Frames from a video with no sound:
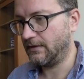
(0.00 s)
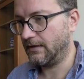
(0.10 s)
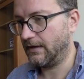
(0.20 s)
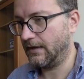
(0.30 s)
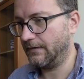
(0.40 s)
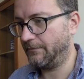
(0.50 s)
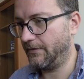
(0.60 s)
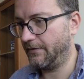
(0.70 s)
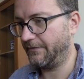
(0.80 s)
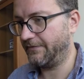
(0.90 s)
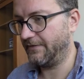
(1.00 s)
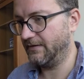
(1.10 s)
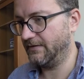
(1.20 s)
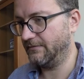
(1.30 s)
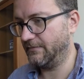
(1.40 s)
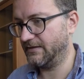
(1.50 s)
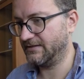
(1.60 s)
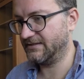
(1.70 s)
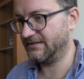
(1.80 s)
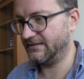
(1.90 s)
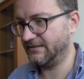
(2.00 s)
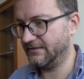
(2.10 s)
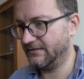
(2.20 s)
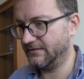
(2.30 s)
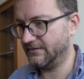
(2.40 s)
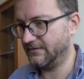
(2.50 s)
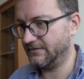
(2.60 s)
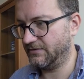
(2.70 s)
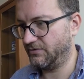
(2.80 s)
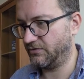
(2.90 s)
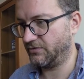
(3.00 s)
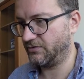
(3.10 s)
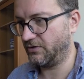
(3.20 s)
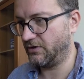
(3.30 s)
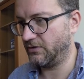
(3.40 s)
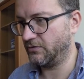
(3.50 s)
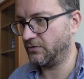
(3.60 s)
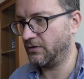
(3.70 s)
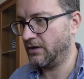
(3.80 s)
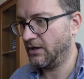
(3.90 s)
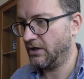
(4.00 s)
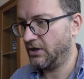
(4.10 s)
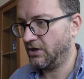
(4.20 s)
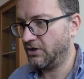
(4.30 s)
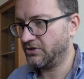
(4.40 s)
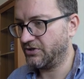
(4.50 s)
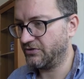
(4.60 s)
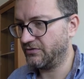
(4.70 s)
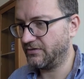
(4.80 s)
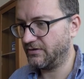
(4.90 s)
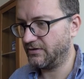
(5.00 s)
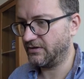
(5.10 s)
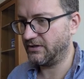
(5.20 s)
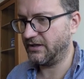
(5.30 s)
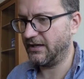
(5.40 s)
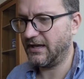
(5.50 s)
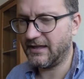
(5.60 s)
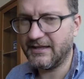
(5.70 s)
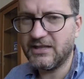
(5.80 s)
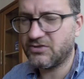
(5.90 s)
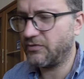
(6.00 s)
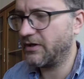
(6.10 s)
IPERF minus C nook.local. So I think it's running